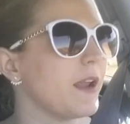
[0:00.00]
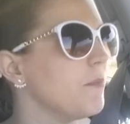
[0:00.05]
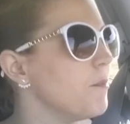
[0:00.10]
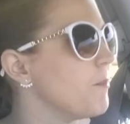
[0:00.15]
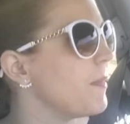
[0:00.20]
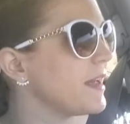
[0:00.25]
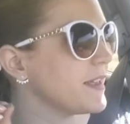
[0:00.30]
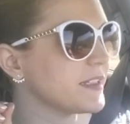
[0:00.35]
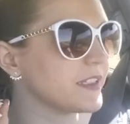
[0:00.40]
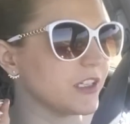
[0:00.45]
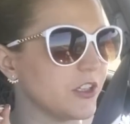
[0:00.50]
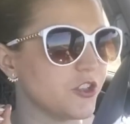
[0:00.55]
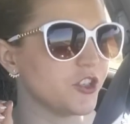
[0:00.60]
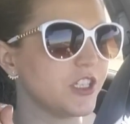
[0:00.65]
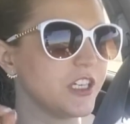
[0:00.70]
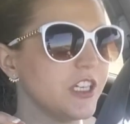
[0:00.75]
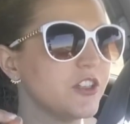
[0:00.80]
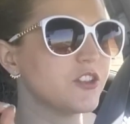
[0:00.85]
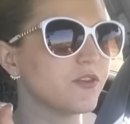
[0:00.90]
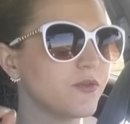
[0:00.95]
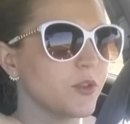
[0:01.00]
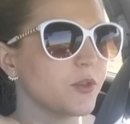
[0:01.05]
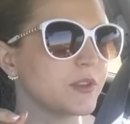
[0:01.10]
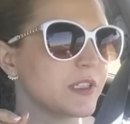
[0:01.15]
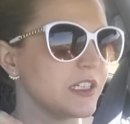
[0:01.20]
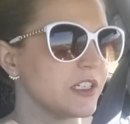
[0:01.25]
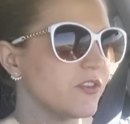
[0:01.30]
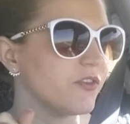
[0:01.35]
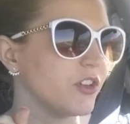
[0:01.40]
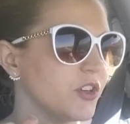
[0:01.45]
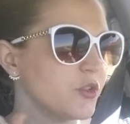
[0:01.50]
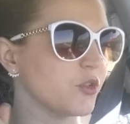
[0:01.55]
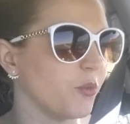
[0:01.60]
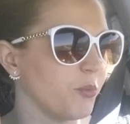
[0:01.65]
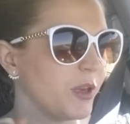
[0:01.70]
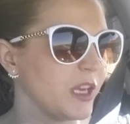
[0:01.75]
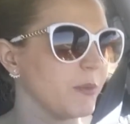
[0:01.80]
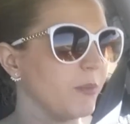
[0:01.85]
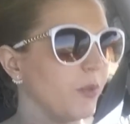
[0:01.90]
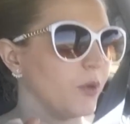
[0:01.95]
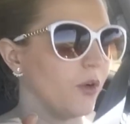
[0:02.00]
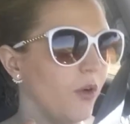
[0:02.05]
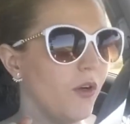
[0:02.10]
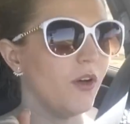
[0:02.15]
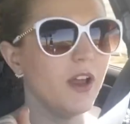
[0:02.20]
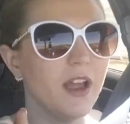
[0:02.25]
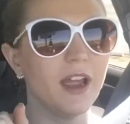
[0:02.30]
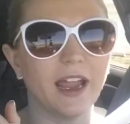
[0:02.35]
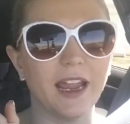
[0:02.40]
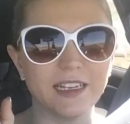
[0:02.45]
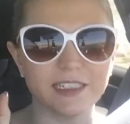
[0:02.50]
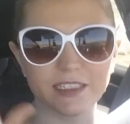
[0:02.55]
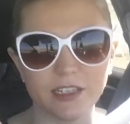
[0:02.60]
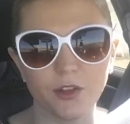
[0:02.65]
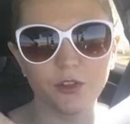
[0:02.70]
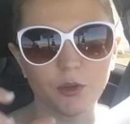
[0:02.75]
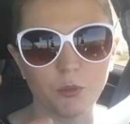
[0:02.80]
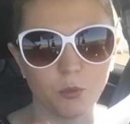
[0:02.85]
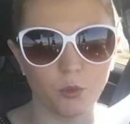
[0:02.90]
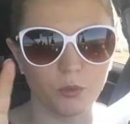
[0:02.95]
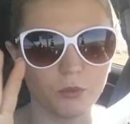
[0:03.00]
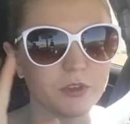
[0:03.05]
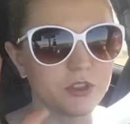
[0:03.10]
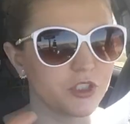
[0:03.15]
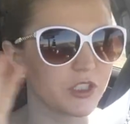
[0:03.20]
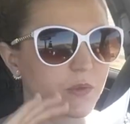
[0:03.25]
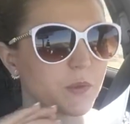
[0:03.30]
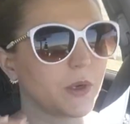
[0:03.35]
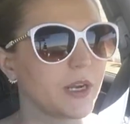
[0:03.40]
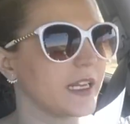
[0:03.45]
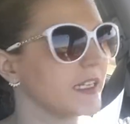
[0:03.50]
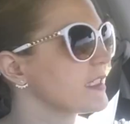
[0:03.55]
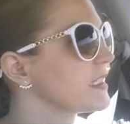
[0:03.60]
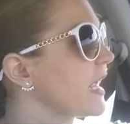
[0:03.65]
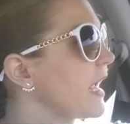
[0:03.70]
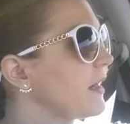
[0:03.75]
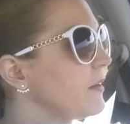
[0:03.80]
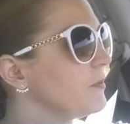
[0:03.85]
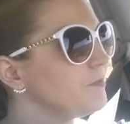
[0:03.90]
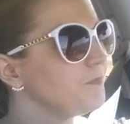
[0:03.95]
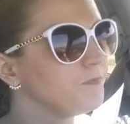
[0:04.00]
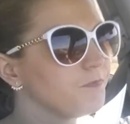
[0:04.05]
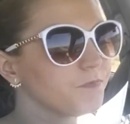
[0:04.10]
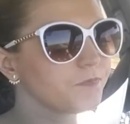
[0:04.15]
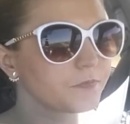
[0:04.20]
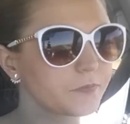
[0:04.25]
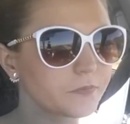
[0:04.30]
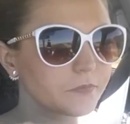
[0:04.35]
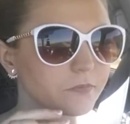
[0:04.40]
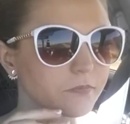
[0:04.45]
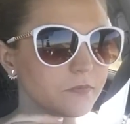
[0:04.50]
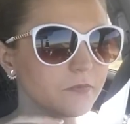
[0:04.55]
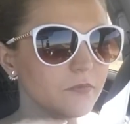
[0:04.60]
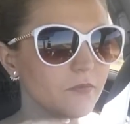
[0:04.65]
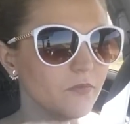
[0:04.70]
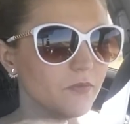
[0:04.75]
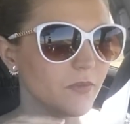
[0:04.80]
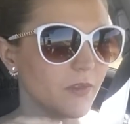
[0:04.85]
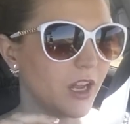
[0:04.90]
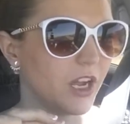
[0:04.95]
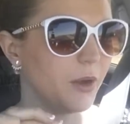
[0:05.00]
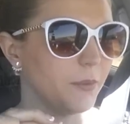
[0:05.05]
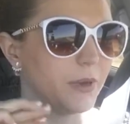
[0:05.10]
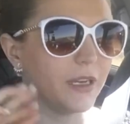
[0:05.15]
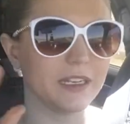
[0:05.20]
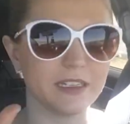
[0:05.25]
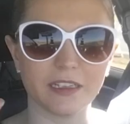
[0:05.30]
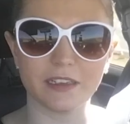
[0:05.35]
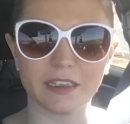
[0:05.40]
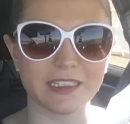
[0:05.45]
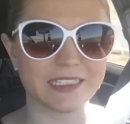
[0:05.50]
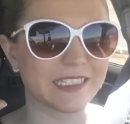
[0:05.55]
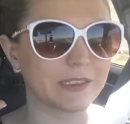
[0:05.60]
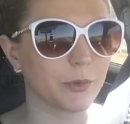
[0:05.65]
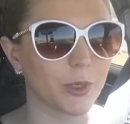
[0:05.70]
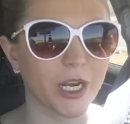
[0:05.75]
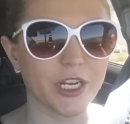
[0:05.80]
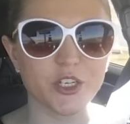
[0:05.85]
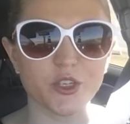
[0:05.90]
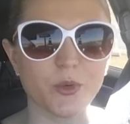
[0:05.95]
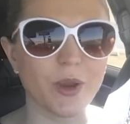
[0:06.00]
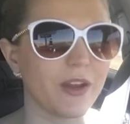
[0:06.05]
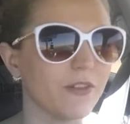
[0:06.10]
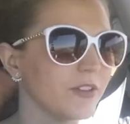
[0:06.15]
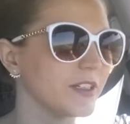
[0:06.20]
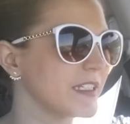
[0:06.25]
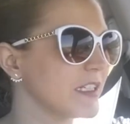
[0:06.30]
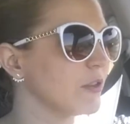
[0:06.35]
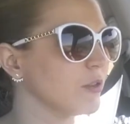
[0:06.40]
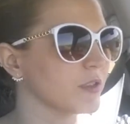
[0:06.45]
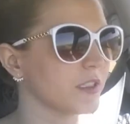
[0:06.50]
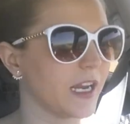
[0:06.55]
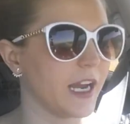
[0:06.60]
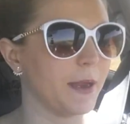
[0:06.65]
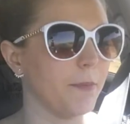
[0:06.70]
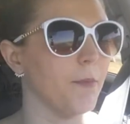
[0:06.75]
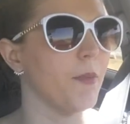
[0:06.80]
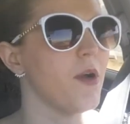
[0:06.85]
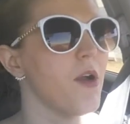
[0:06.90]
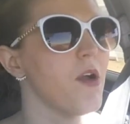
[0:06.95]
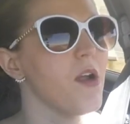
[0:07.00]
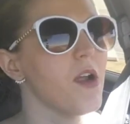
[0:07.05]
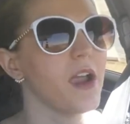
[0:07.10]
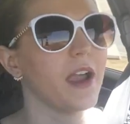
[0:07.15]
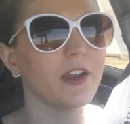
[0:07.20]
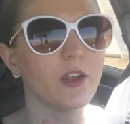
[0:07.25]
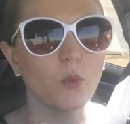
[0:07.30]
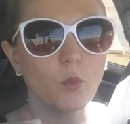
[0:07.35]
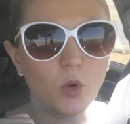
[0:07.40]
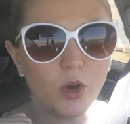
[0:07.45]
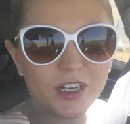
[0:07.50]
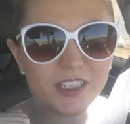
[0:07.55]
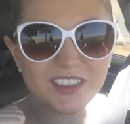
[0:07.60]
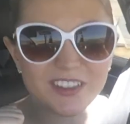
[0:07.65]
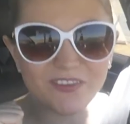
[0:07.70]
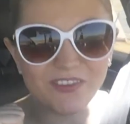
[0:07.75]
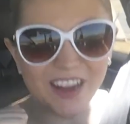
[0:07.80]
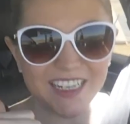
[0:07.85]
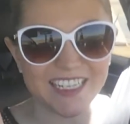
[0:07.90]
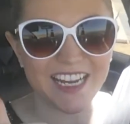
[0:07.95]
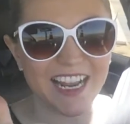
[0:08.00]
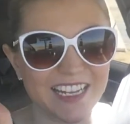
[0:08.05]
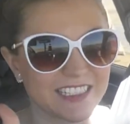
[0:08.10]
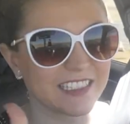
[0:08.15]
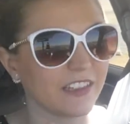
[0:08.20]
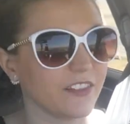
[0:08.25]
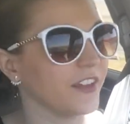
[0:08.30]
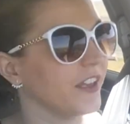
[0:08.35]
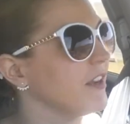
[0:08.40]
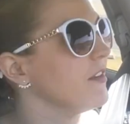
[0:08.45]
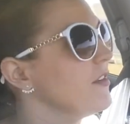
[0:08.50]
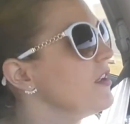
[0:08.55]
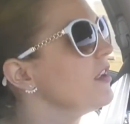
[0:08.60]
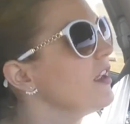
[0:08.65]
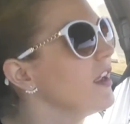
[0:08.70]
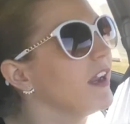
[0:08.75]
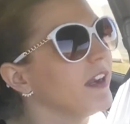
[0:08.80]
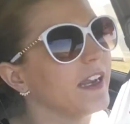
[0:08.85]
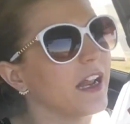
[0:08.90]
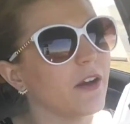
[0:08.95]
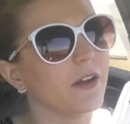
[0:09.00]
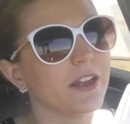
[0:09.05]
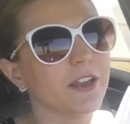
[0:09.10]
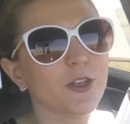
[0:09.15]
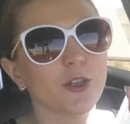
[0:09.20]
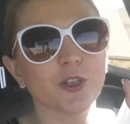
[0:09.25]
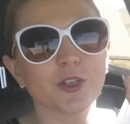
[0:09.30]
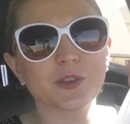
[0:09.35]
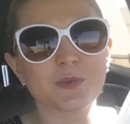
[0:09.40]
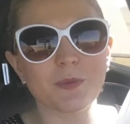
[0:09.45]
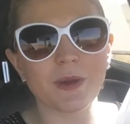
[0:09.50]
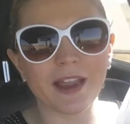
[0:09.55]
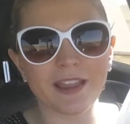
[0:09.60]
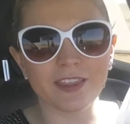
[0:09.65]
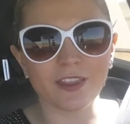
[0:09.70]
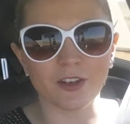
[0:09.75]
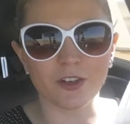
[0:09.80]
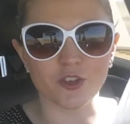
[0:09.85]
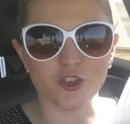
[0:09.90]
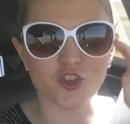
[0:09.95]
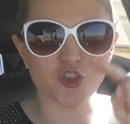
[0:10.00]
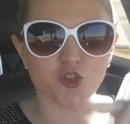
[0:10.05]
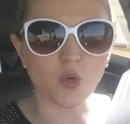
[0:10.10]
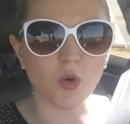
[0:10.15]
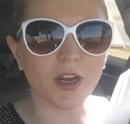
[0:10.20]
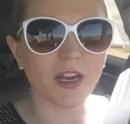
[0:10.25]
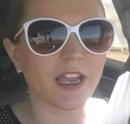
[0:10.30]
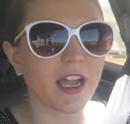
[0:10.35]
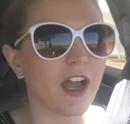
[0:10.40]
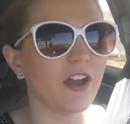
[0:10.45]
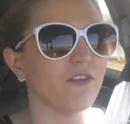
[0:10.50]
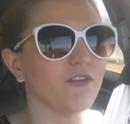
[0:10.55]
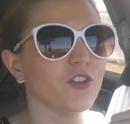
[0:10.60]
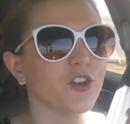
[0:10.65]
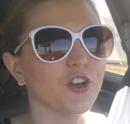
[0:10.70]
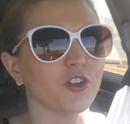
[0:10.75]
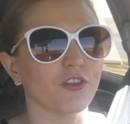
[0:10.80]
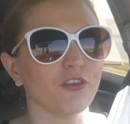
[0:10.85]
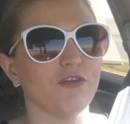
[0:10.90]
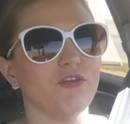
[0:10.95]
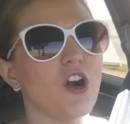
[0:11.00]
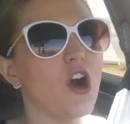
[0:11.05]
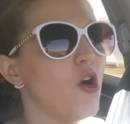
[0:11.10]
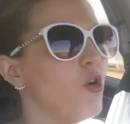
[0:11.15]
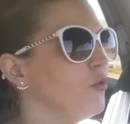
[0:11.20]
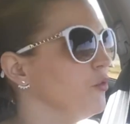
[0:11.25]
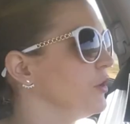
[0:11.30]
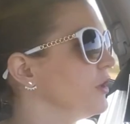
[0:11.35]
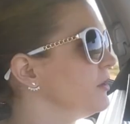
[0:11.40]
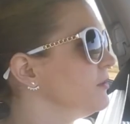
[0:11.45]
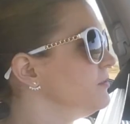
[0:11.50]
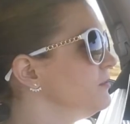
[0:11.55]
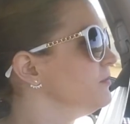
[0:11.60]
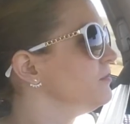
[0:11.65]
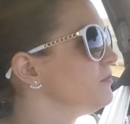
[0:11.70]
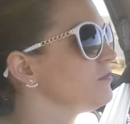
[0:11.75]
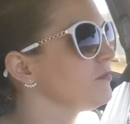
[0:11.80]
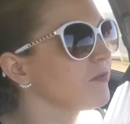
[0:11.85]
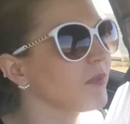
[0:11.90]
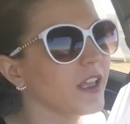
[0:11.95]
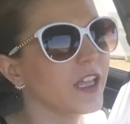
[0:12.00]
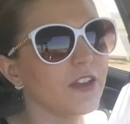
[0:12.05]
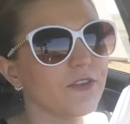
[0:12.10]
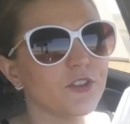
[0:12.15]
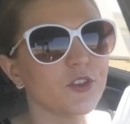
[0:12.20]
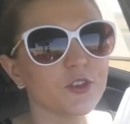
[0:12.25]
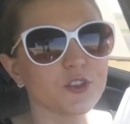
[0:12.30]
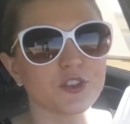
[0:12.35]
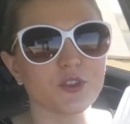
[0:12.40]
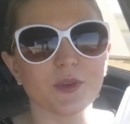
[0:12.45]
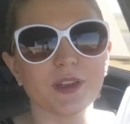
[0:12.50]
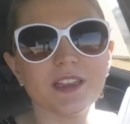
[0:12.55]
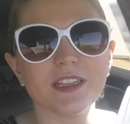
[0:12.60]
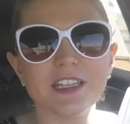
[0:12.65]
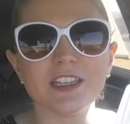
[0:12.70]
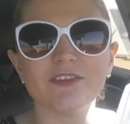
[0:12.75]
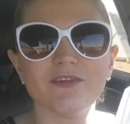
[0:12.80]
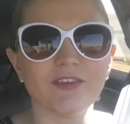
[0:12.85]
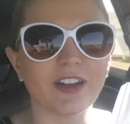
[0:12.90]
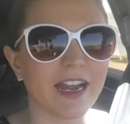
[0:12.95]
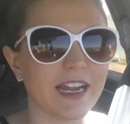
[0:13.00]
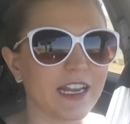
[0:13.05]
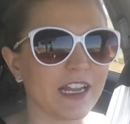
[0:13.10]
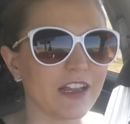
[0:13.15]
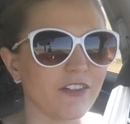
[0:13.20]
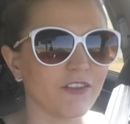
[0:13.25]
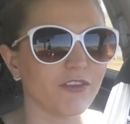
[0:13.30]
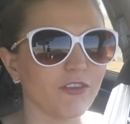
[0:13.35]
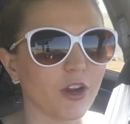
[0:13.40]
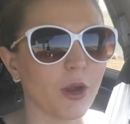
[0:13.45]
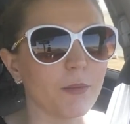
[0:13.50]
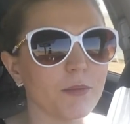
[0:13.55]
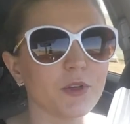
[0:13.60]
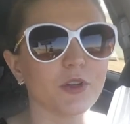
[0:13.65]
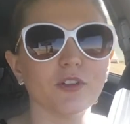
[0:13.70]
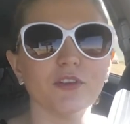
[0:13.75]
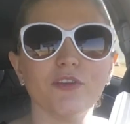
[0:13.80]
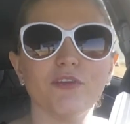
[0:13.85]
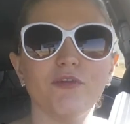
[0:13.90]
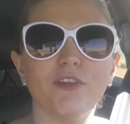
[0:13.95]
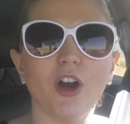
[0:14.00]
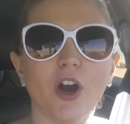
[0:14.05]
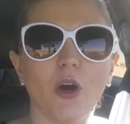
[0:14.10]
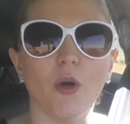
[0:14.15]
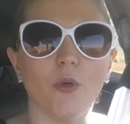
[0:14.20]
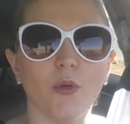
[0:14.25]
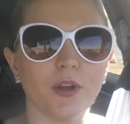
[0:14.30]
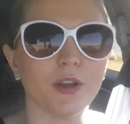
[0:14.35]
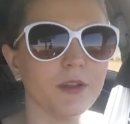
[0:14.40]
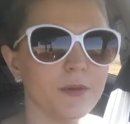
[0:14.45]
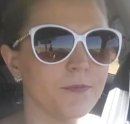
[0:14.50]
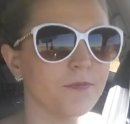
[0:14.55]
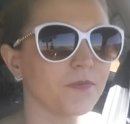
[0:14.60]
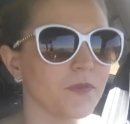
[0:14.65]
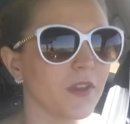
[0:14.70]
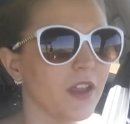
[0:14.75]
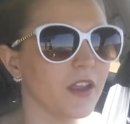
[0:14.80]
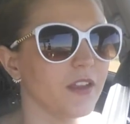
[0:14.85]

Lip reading: and message each of those individual people and tell them just what I said. And that's what I do every single time. And it works fantastically. Now here's my little shortcut for your phone. If you're doing the inviting from your phone,